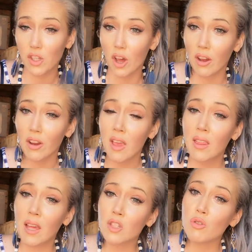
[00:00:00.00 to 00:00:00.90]
So
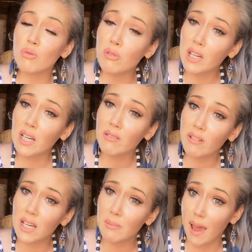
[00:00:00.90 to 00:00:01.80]
that's really,
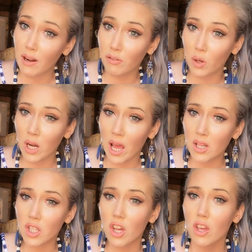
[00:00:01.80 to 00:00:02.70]
really bad for your
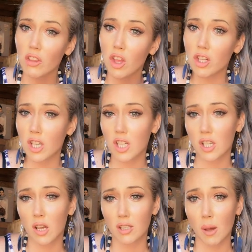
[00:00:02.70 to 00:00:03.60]
nails. So those are
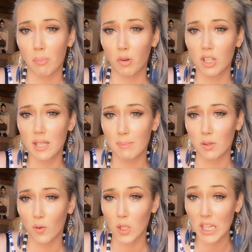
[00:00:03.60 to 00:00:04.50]
just our top three
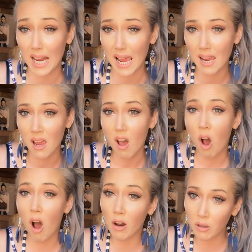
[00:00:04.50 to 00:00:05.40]
tips for today
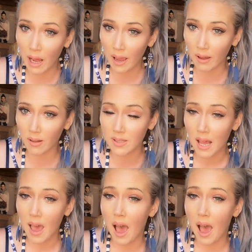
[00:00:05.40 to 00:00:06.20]
on nails.